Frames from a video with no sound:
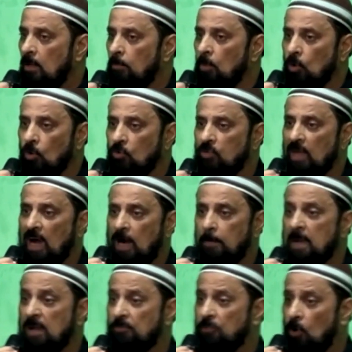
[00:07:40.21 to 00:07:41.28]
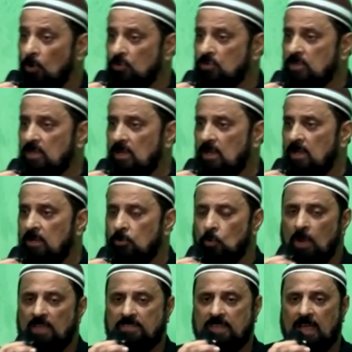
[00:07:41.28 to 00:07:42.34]
because they are being forced,
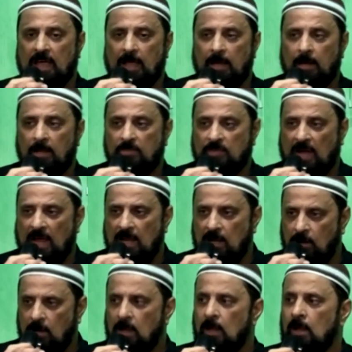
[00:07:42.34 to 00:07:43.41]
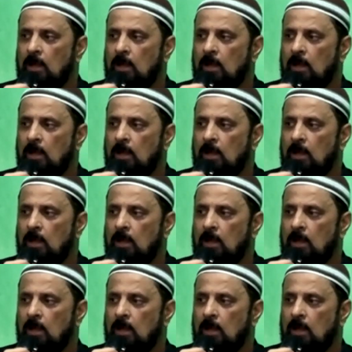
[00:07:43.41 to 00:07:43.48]
USA and Israel.